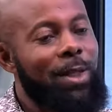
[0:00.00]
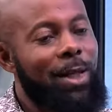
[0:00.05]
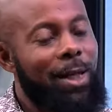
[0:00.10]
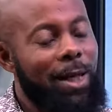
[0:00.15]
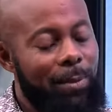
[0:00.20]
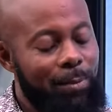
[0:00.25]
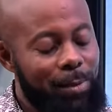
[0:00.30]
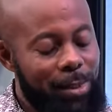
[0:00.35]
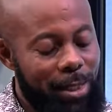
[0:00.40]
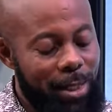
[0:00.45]

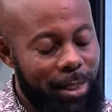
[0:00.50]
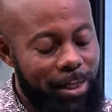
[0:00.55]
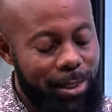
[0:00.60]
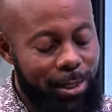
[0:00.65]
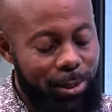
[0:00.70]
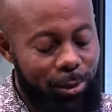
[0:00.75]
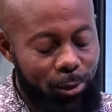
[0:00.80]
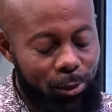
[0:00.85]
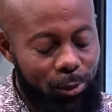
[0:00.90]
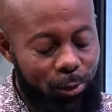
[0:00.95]
MZ
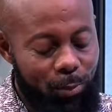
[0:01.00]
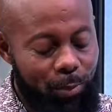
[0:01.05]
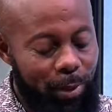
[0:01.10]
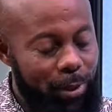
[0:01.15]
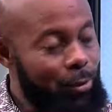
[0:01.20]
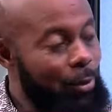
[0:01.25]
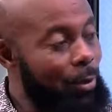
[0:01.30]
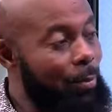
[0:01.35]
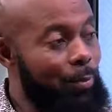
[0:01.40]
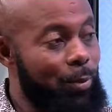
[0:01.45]
you use
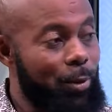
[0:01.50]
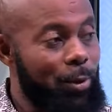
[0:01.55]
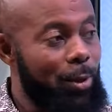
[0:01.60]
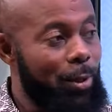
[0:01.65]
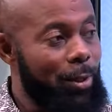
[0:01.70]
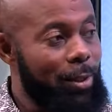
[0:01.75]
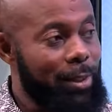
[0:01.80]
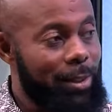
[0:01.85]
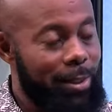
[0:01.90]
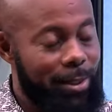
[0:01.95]
petroleum
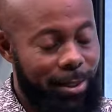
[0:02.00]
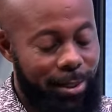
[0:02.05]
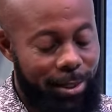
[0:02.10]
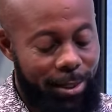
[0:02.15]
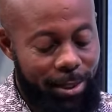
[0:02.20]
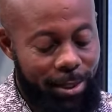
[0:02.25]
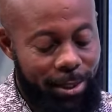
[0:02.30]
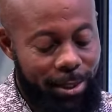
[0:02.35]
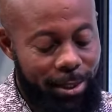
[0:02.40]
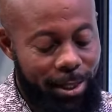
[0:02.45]
product.
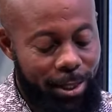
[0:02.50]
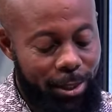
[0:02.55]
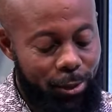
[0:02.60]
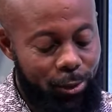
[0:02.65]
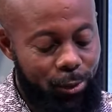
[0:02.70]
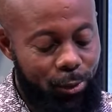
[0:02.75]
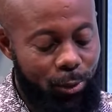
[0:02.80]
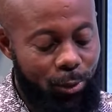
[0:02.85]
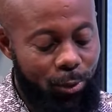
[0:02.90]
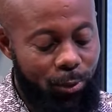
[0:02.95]
You
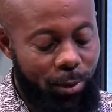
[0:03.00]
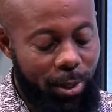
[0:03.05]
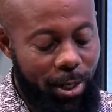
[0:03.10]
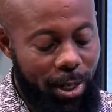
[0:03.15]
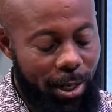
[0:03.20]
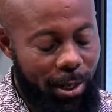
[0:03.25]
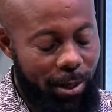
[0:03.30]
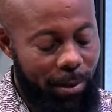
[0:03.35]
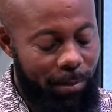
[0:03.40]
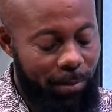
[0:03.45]
use
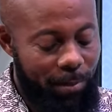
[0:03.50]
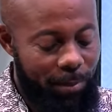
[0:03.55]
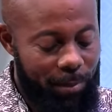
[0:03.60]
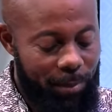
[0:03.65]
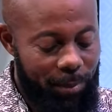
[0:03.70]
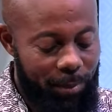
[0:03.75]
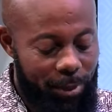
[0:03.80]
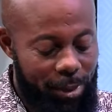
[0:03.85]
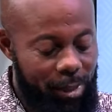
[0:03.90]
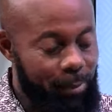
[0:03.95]

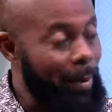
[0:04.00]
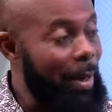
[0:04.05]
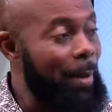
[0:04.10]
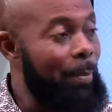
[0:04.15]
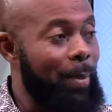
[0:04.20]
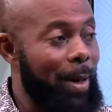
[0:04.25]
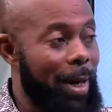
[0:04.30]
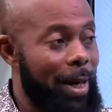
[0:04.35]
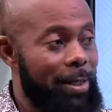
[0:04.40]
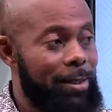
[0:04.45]
spare
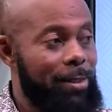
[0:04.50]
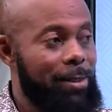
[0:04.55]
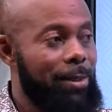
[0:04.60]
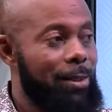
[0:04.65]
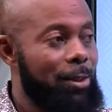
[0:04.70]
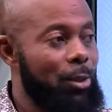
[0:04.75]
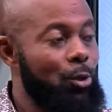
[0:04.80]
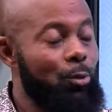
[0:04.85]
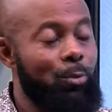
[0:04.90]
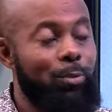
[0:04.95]
parts,
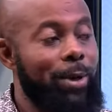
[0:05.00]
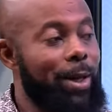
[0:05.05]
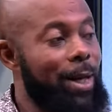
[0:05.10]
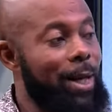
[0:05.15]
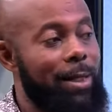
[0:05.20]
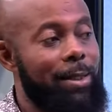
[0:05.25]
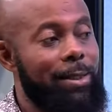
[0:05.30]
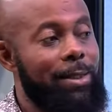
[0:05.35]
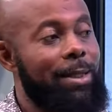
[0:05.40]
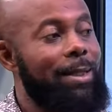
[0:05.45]

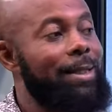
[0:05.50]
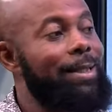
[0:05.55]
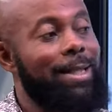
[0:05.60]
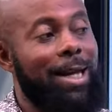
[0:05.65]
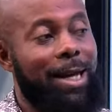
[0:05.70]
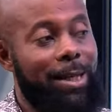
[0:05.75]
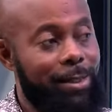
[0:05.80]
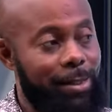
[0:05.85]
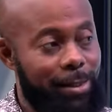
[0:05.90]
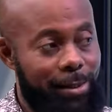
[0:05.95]
lubricant,
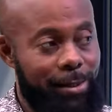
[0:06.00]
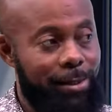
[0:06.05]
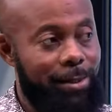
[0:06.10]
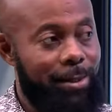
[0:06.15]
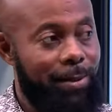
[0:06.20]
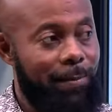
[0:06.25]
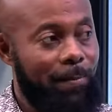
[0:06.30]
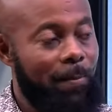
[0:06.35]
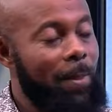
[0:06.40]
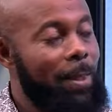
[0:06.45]
taxes.